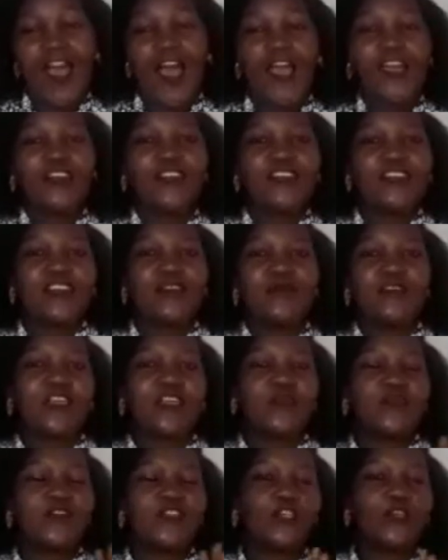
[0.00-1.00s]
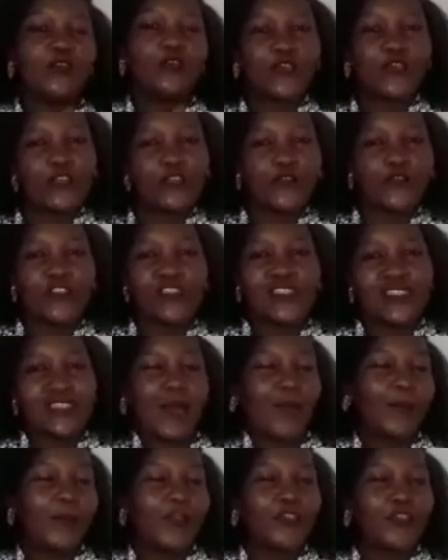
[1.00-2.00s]
I know sometimes you're looking for
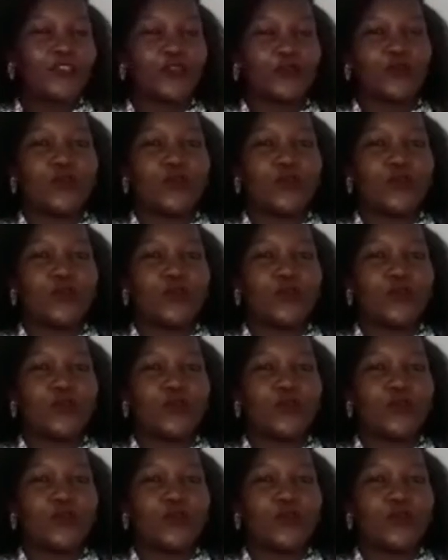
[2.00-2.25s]
someone to